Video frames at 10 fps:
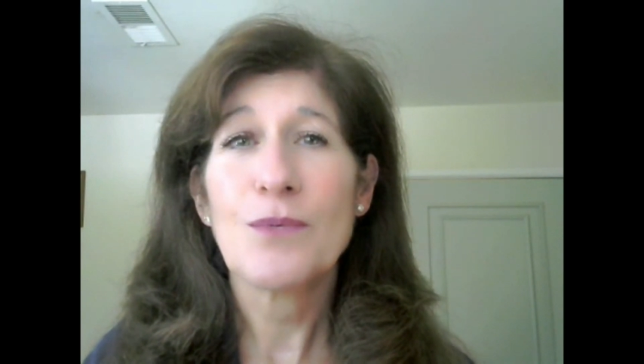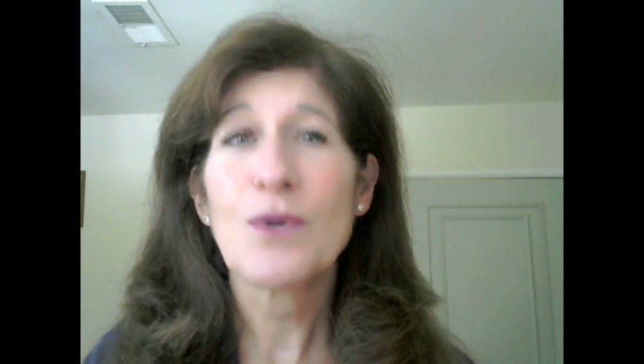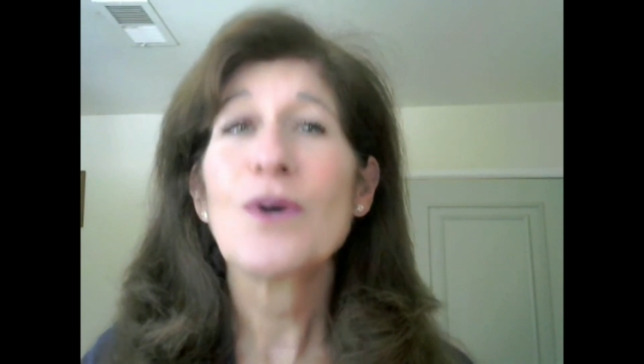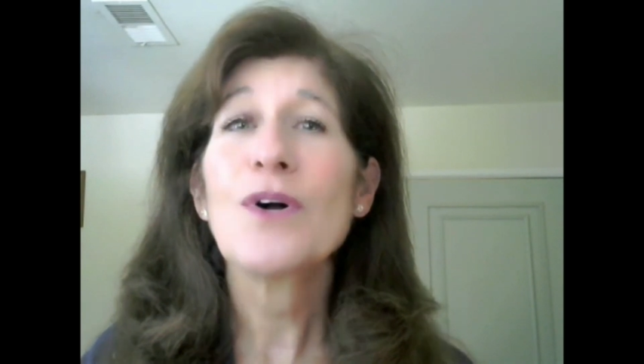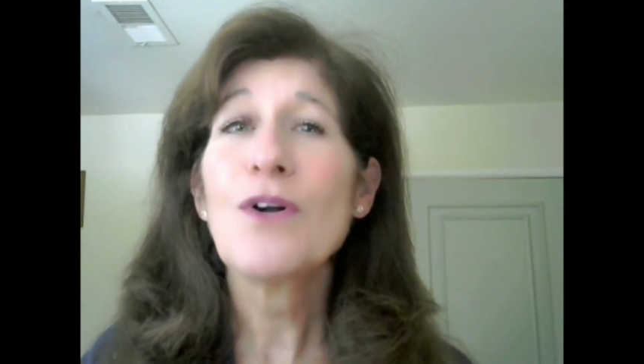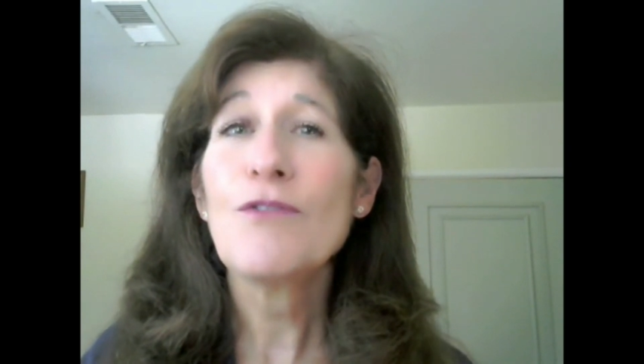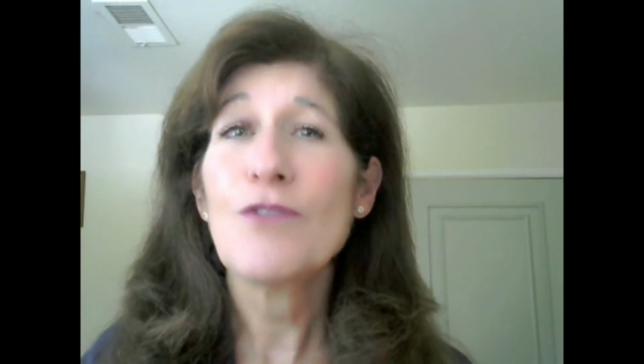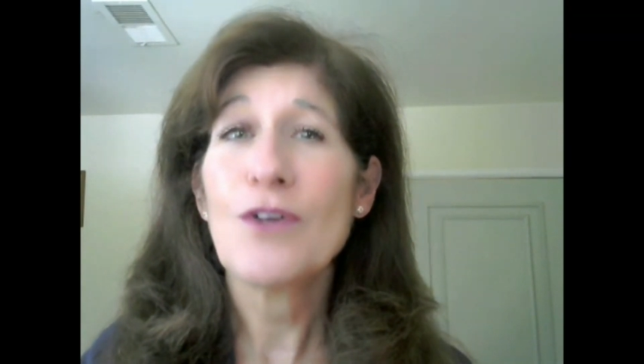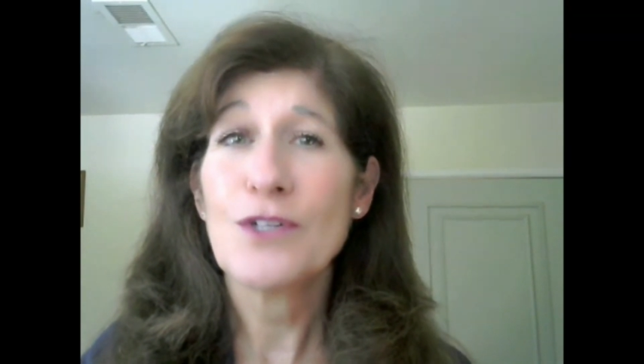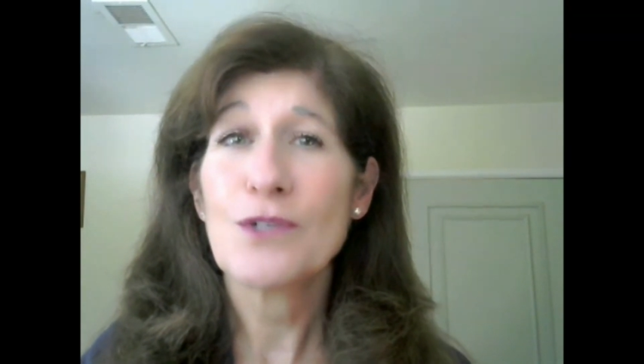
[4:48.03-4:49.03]
We're all
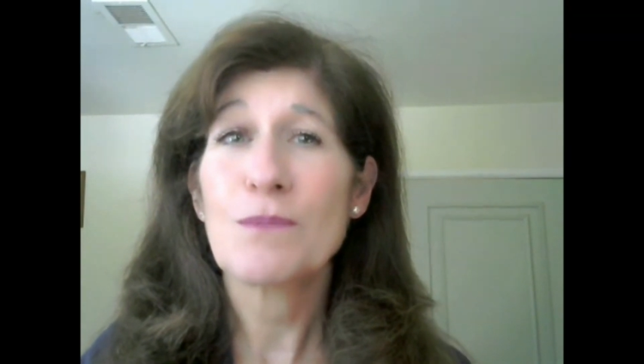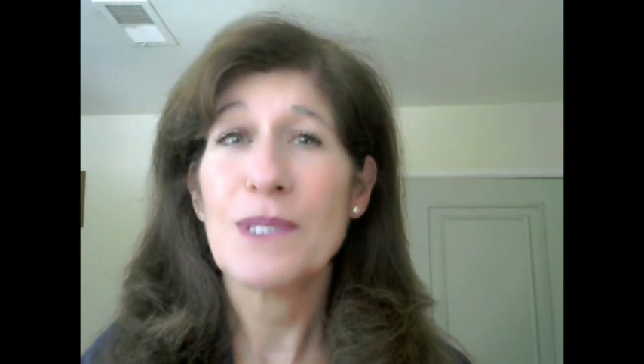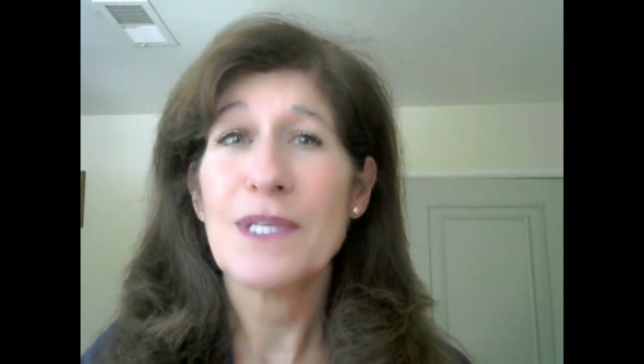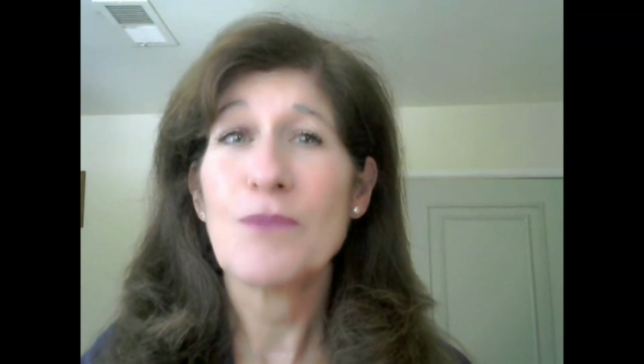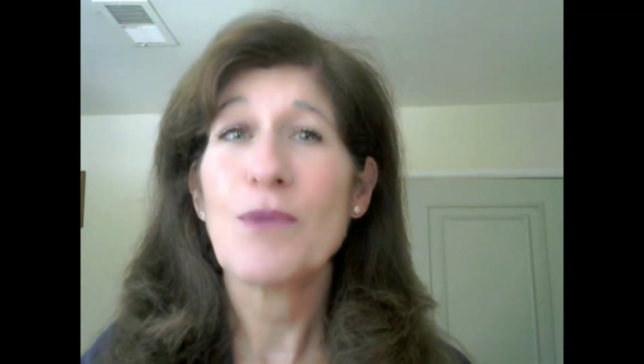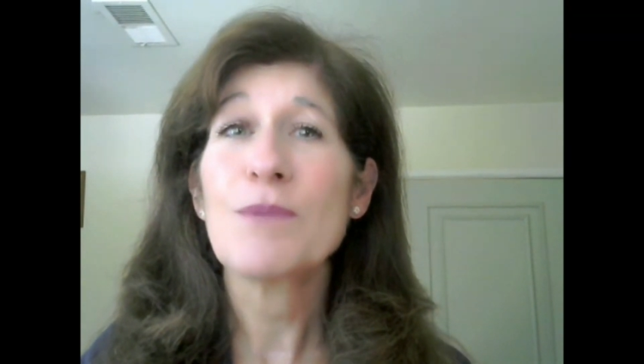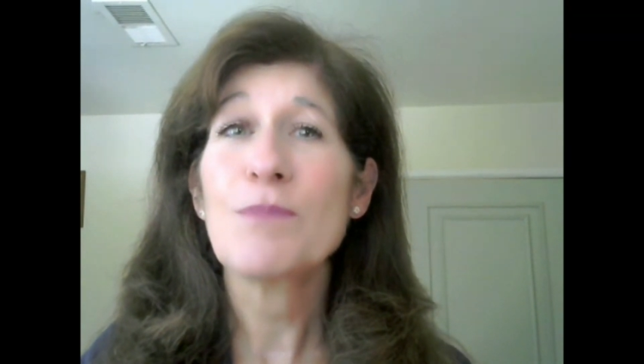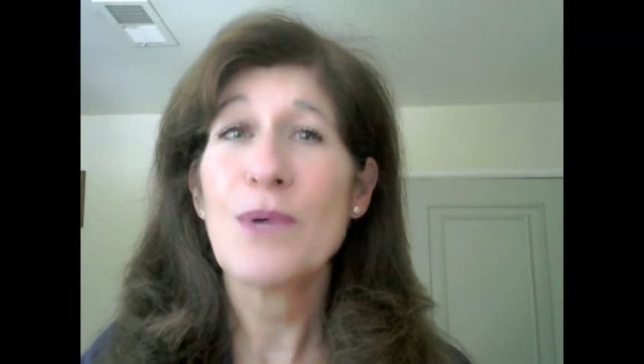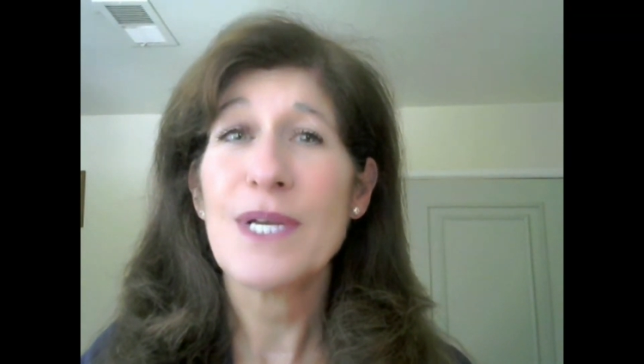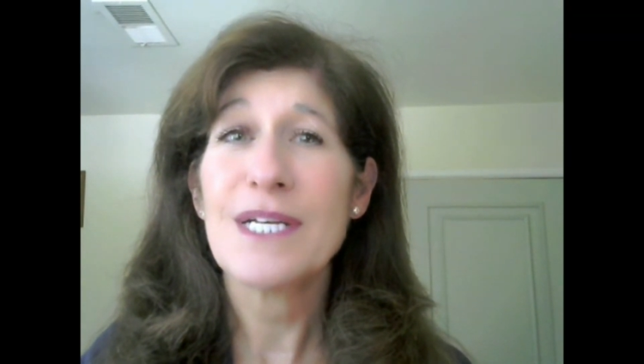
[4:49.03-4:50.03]
vulnerable at one
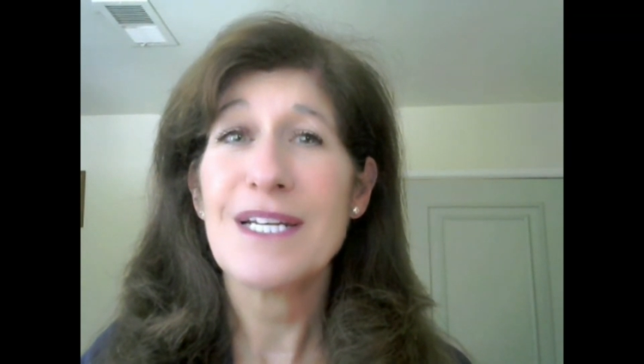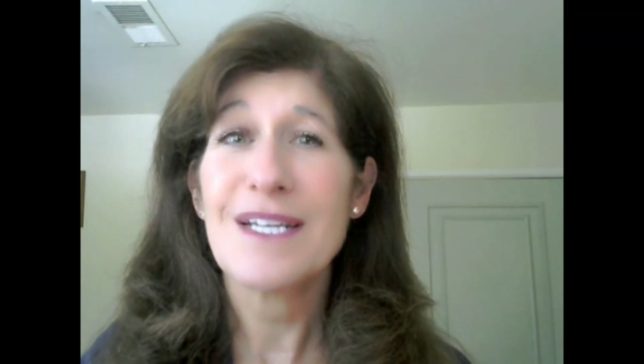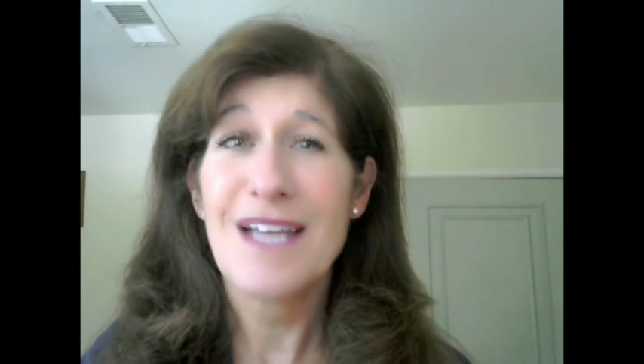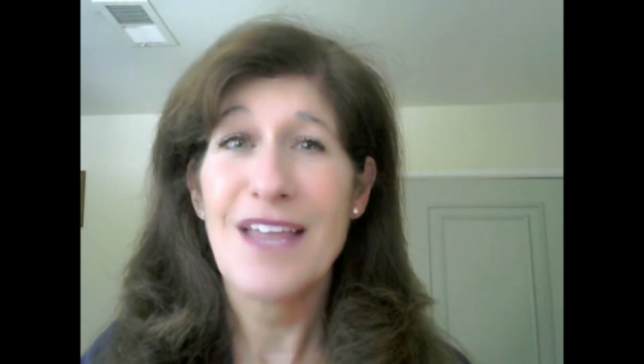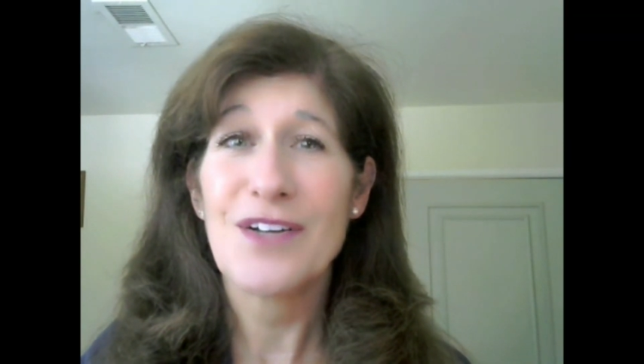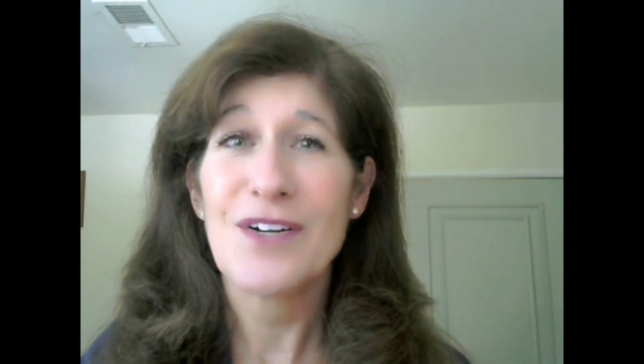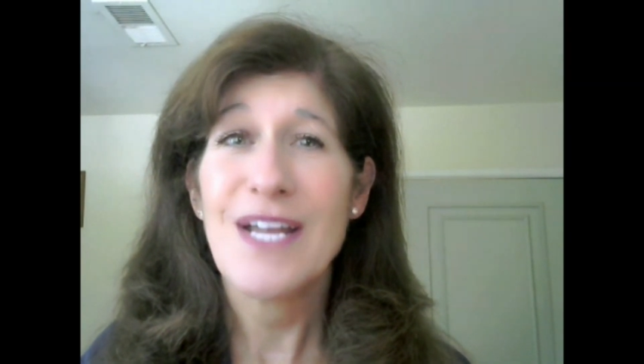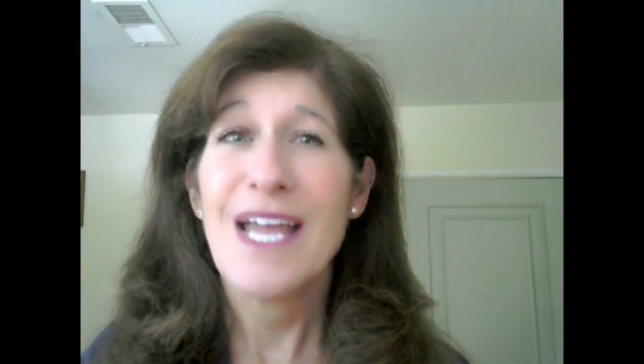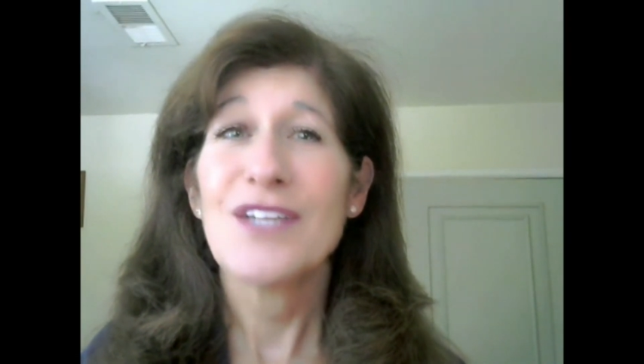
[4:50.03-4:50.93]
point and another.